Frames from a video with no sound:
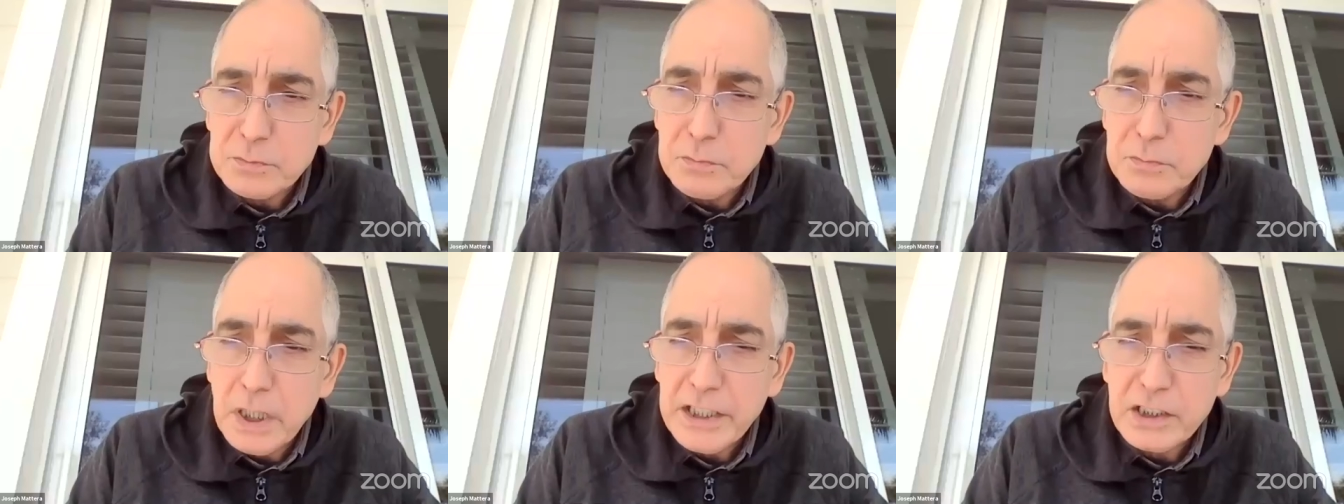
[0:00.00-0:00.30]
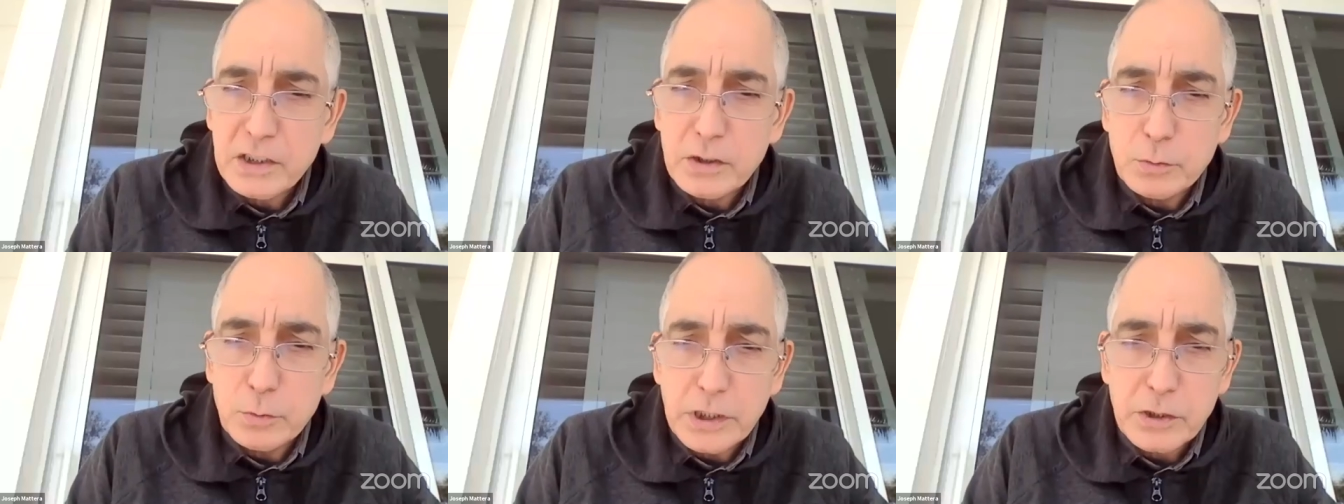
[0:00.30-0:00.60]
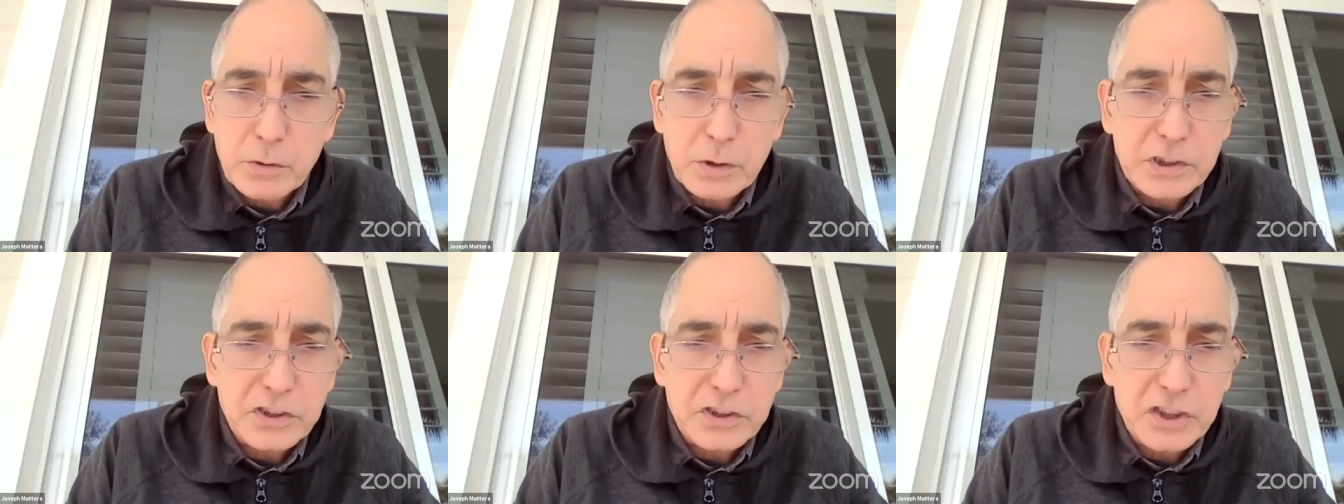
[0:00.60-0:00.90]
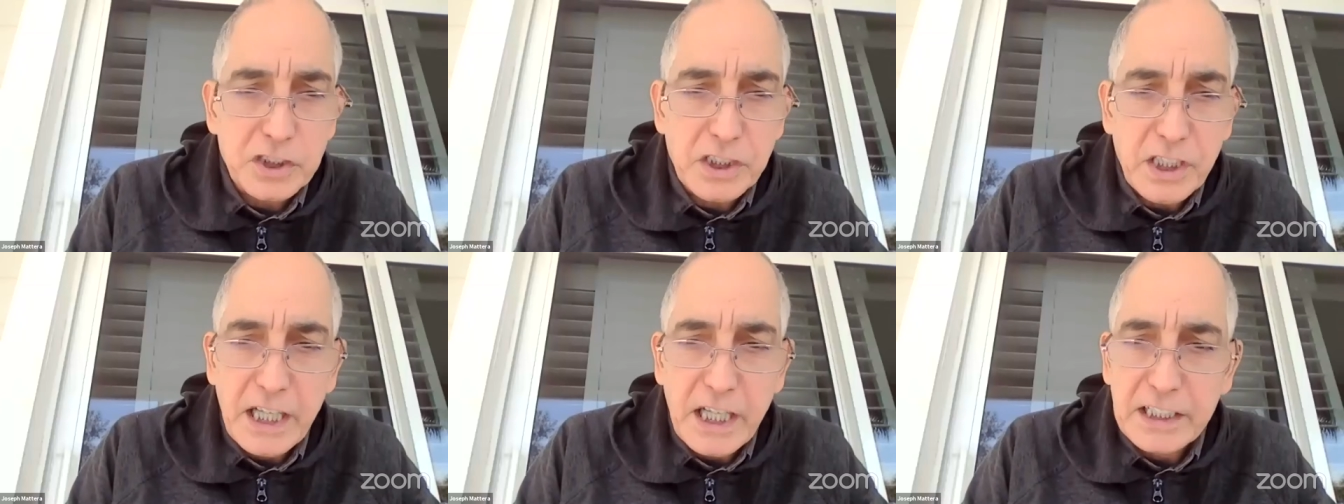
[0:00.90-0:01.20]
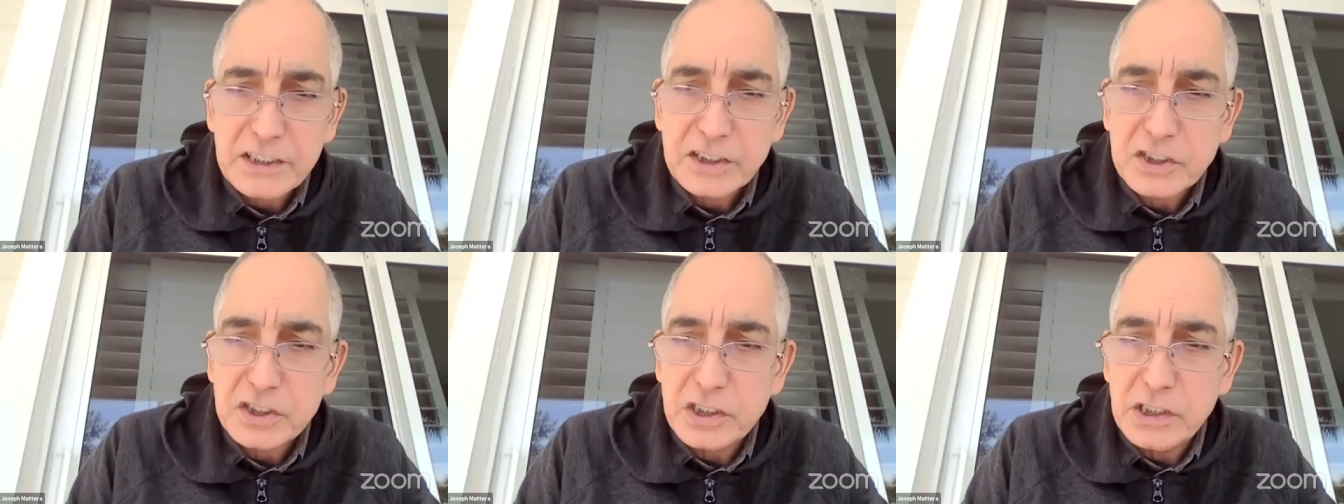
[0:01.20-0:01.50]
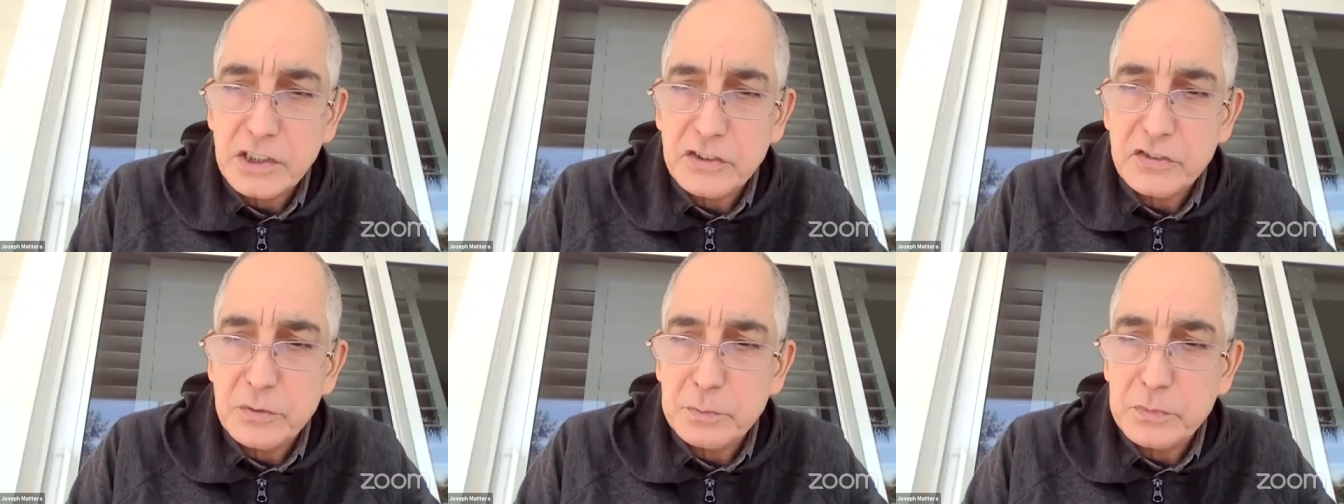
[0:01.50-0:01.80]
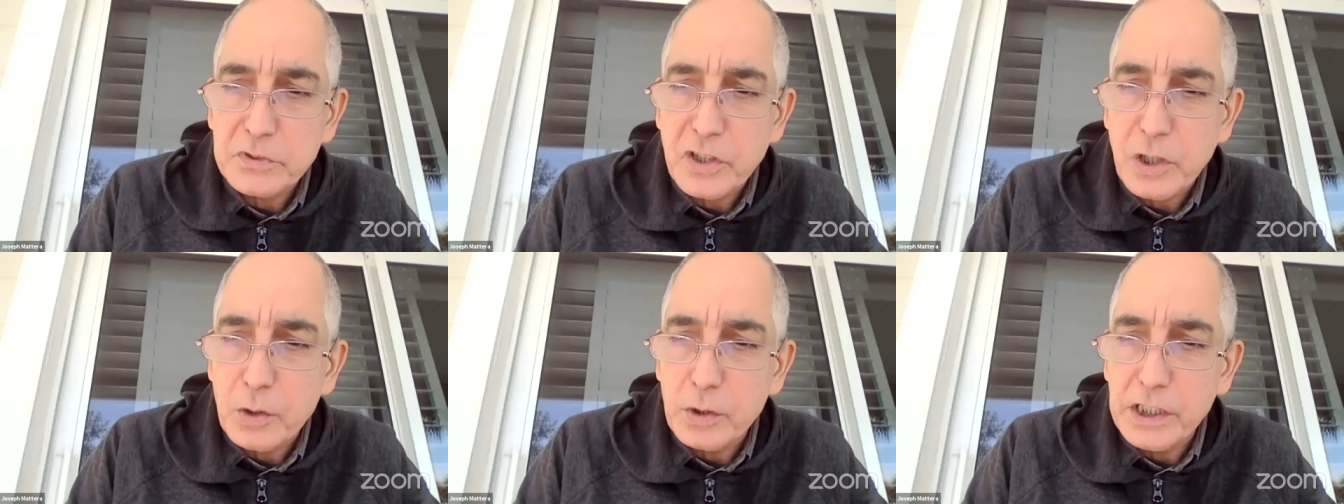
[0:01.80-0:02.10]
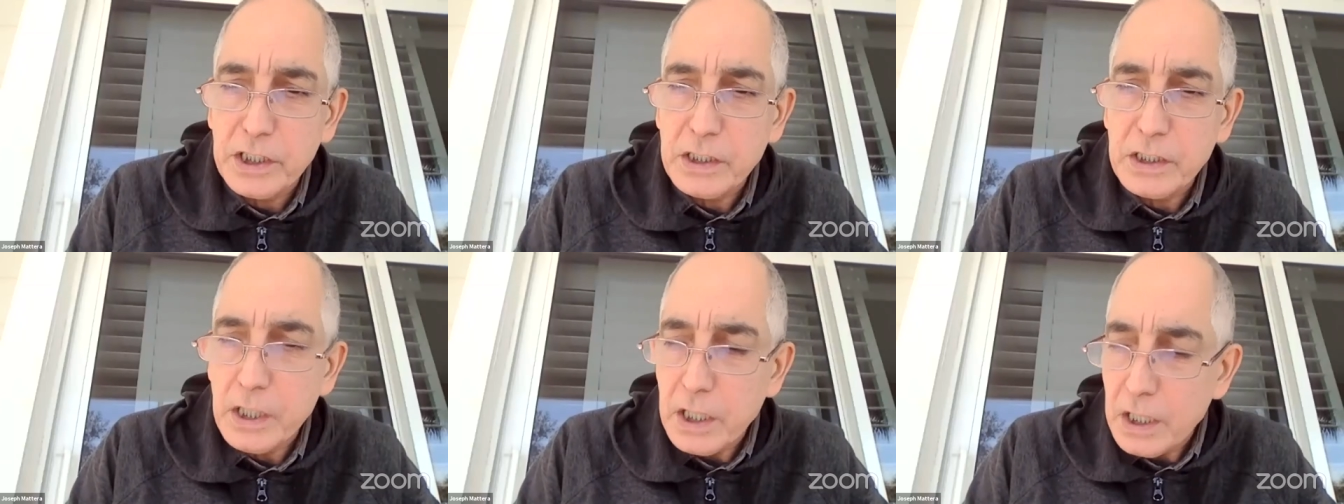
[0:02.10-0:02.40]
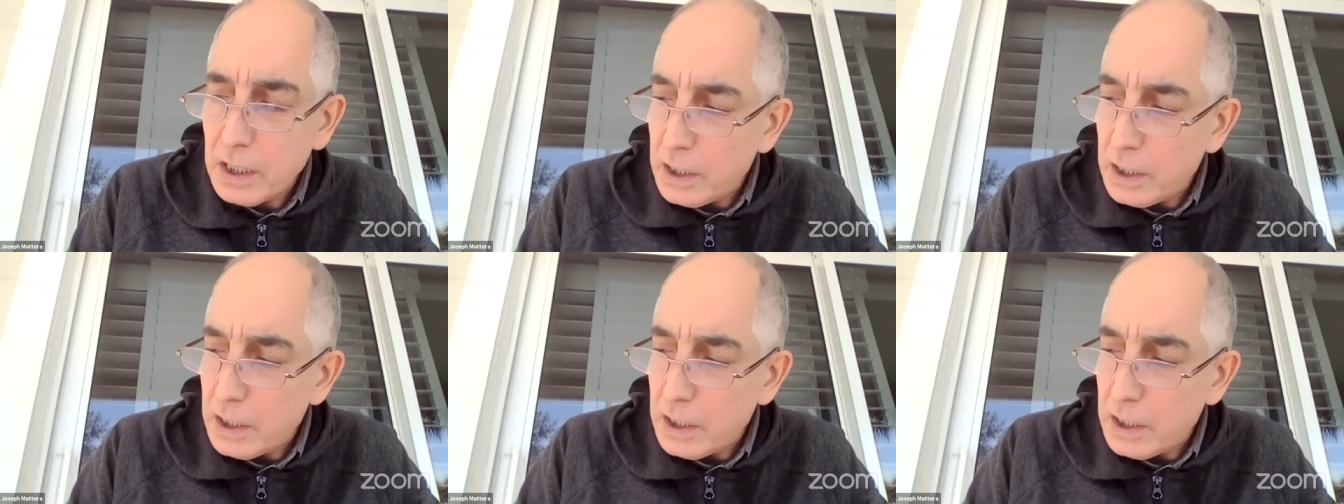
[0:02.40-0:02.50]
mingle with Christian nationalism, Tony?